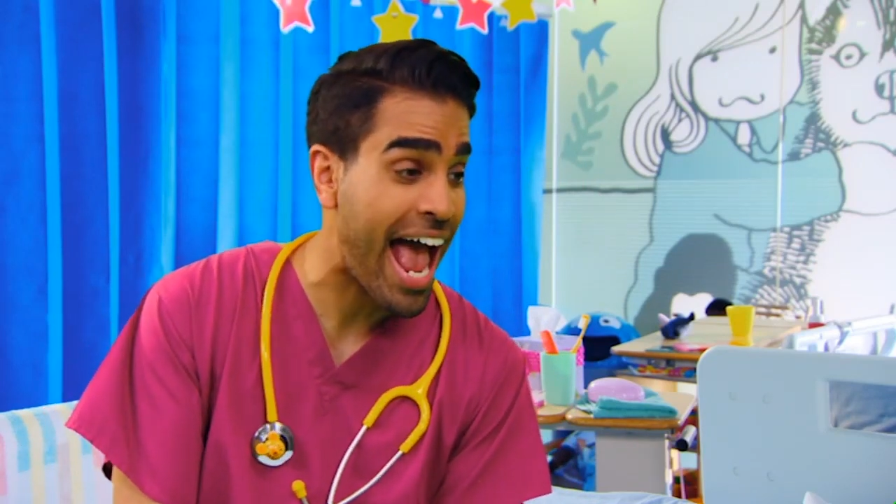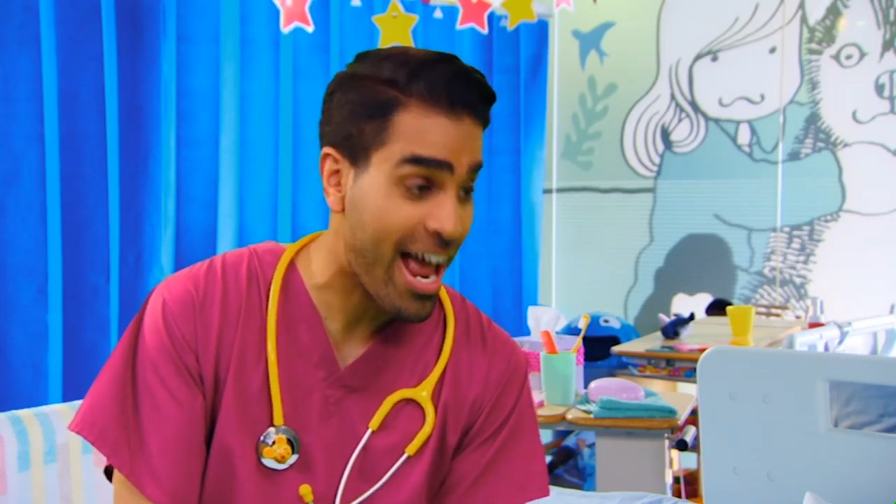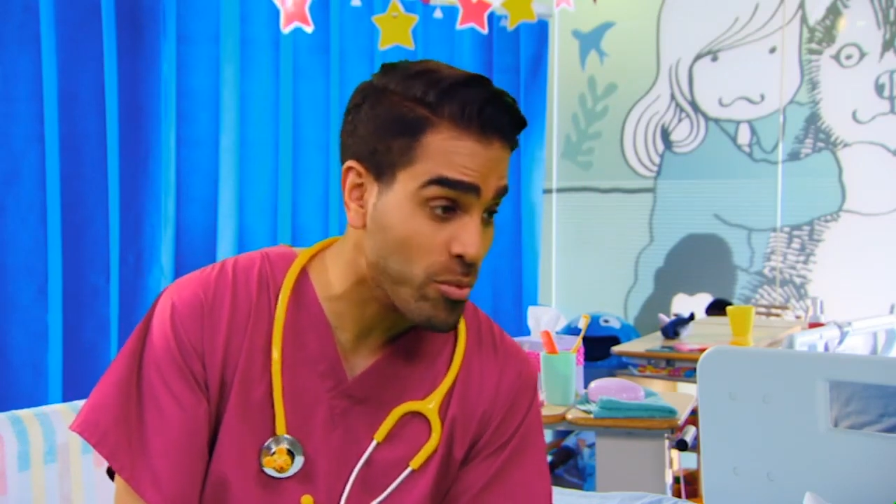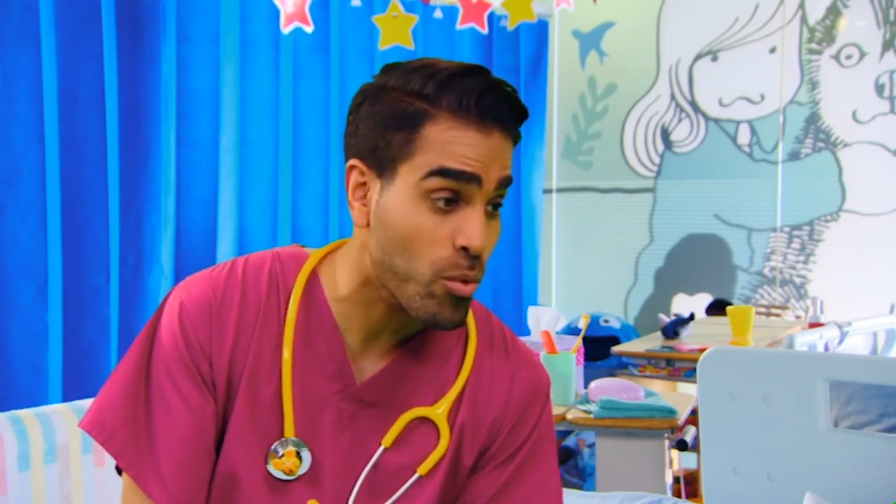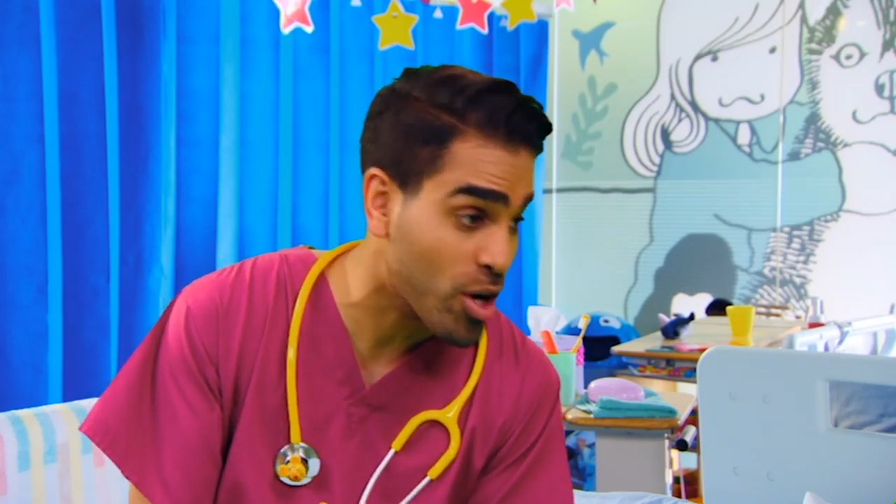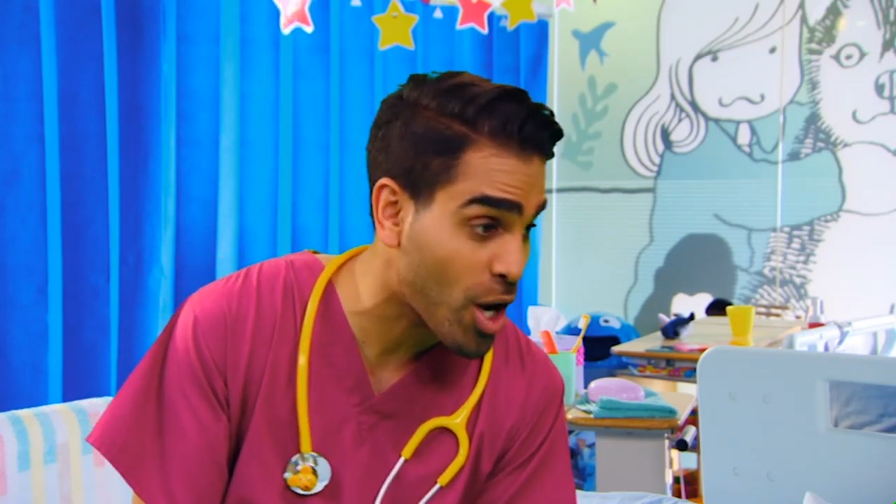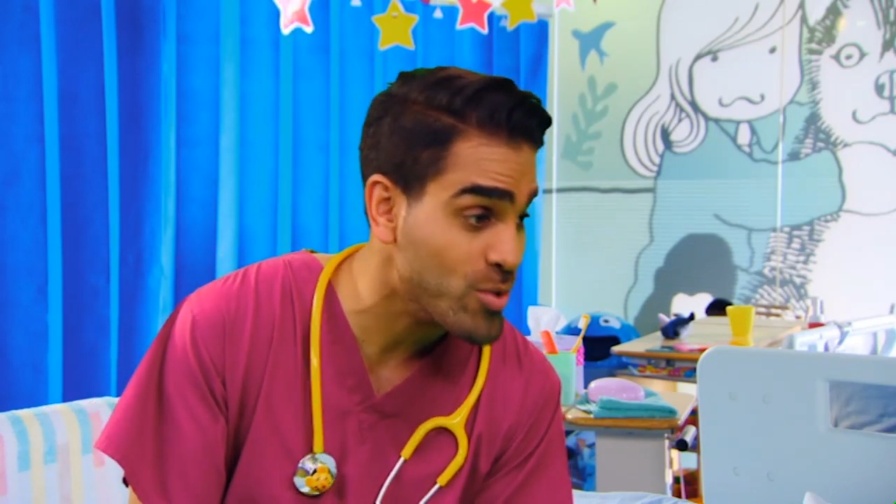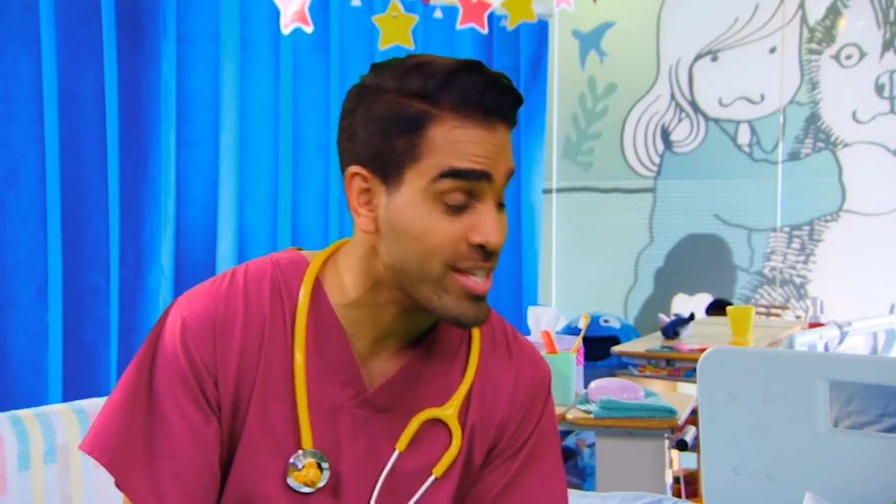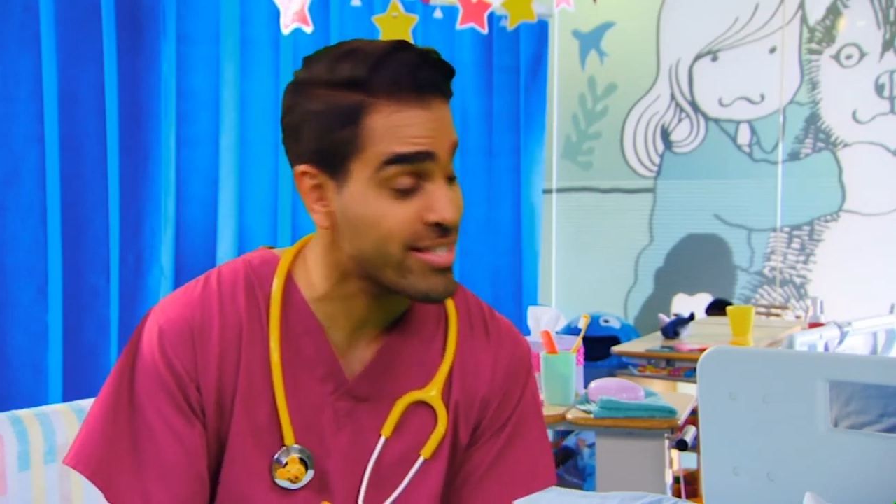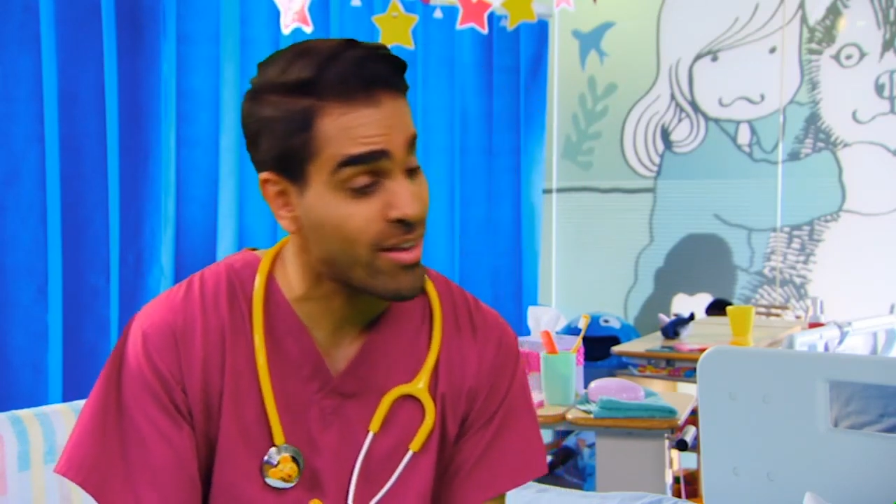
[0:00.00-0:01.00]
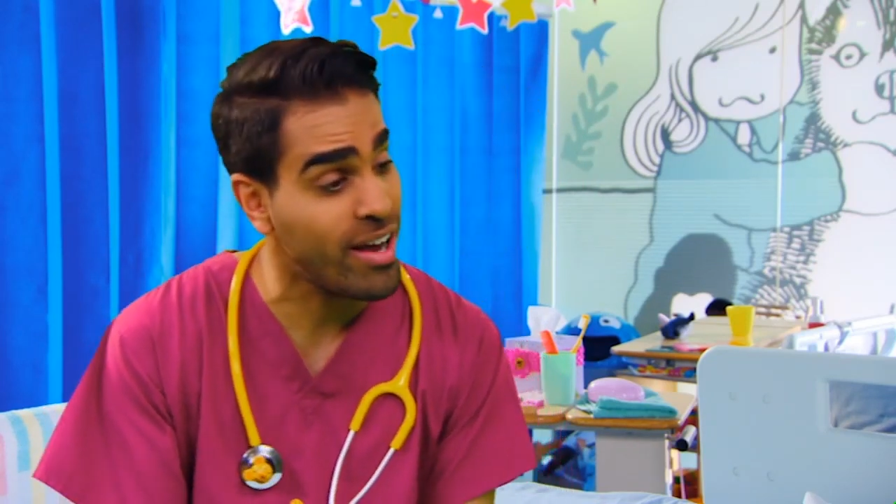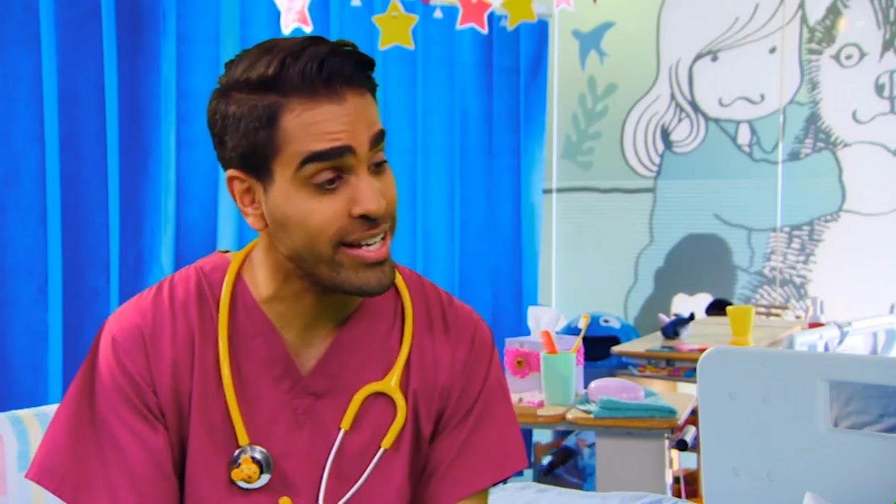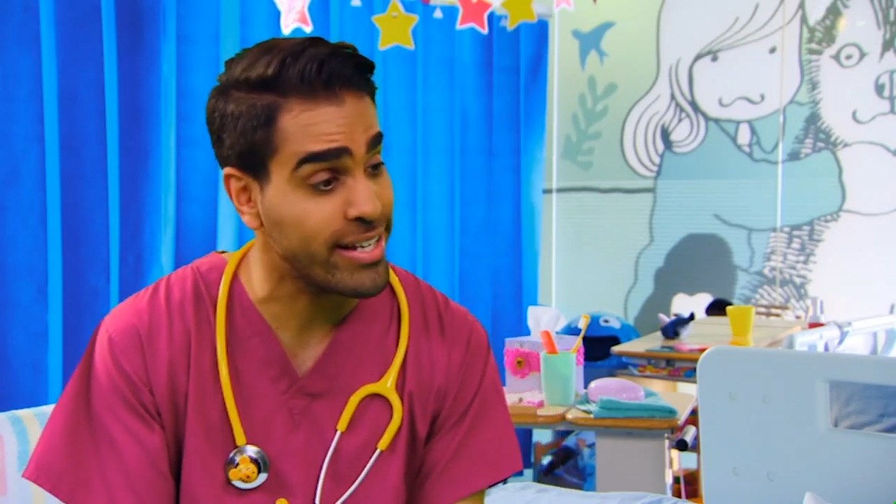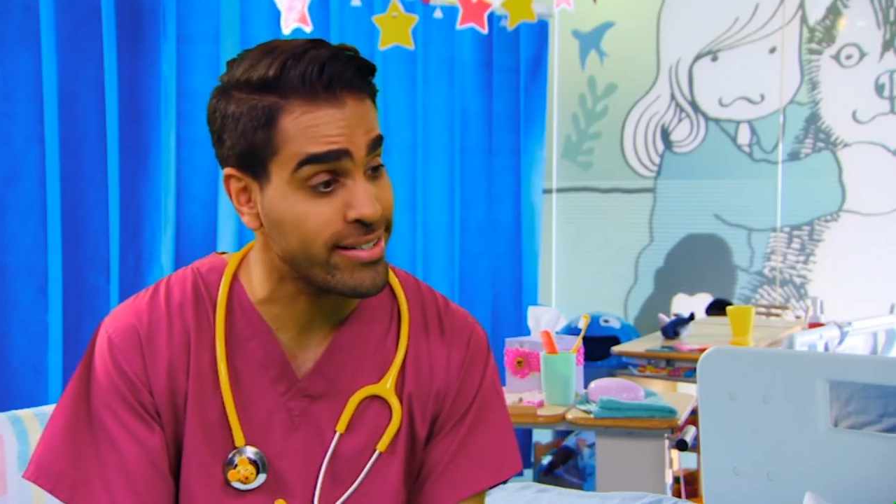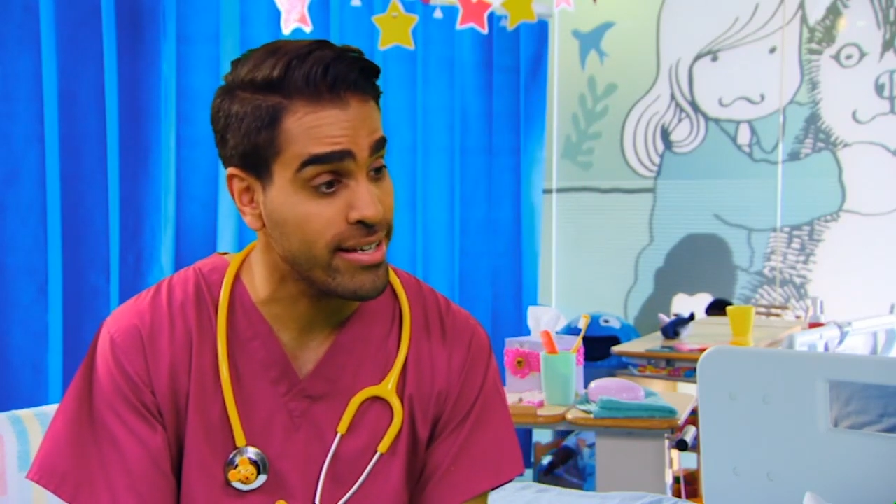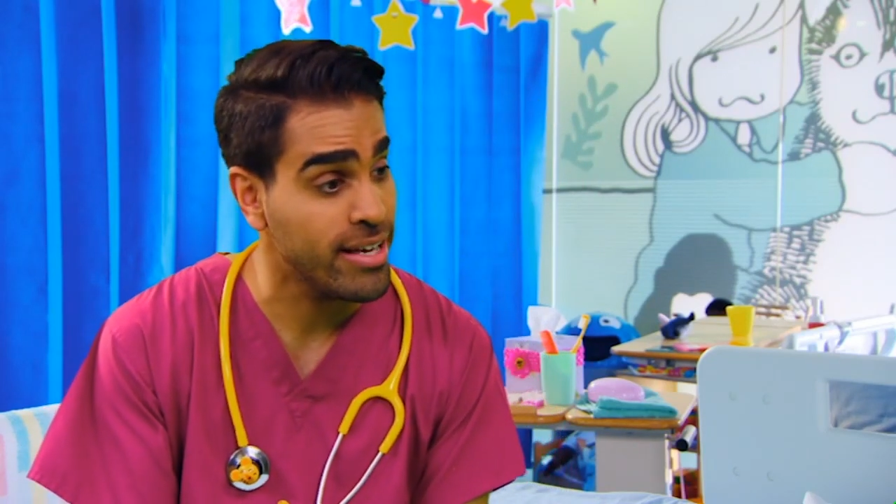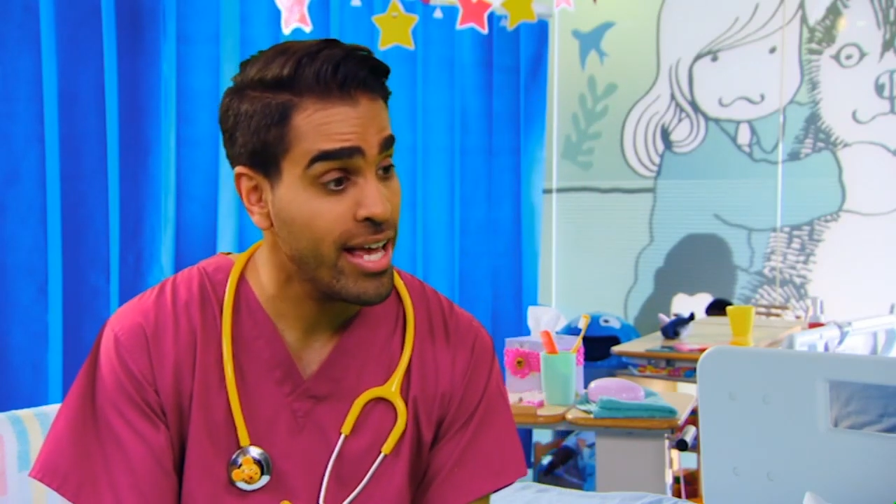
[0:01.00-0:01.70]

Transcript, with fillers: and what goes inside it.